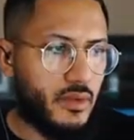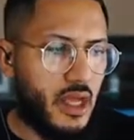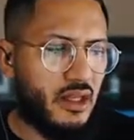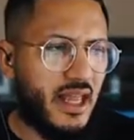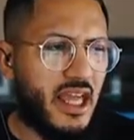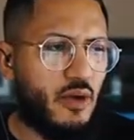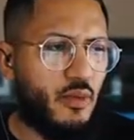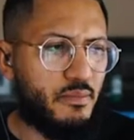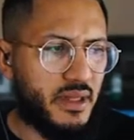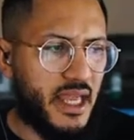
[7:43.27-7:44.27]
It looked like he
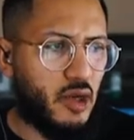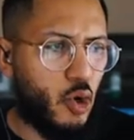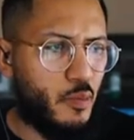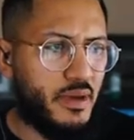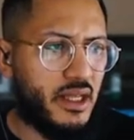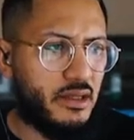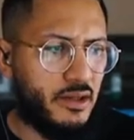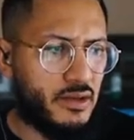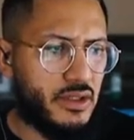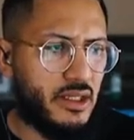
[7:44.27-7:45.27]
went blade open and
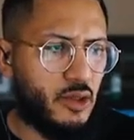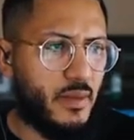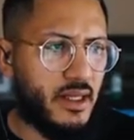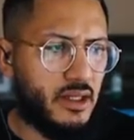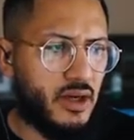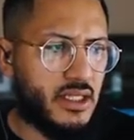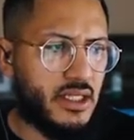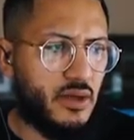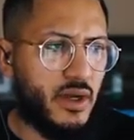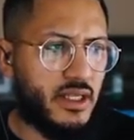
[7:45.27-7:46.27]
closed it little by little as he
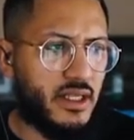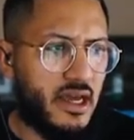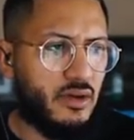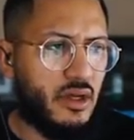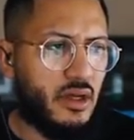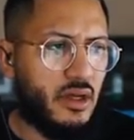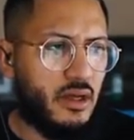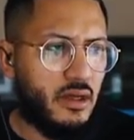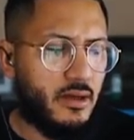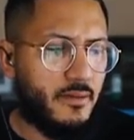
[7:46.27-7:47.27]
went down.
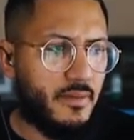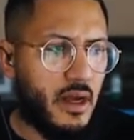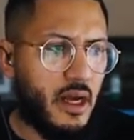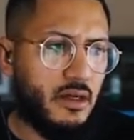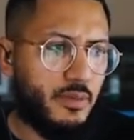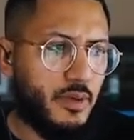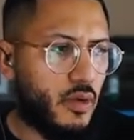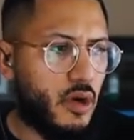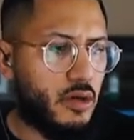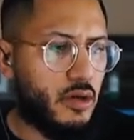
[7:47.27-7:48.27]
I could be
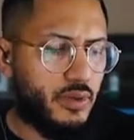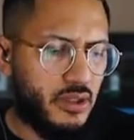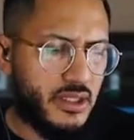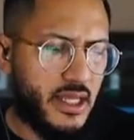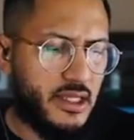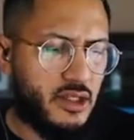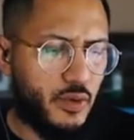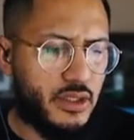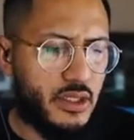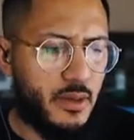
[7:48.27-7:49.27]
wrong, but it looks like he
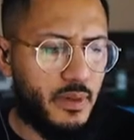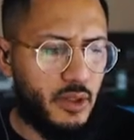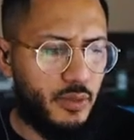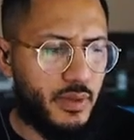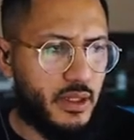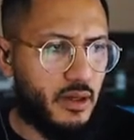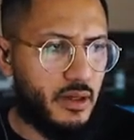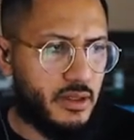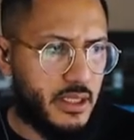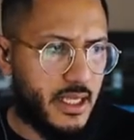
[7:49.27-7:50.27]
switched it up a little bit on this